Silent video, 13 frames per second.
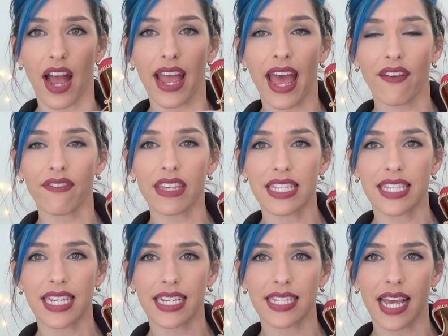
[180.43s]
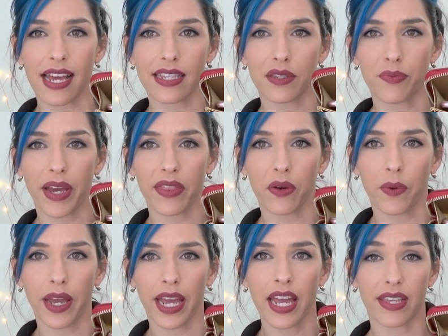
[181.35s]
I have the six S, by the
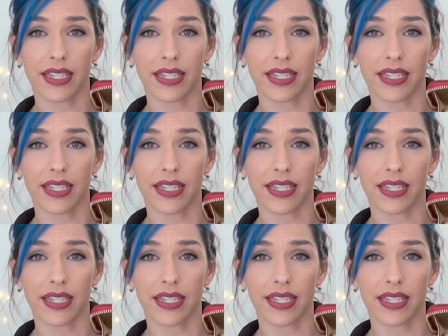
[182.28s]
way.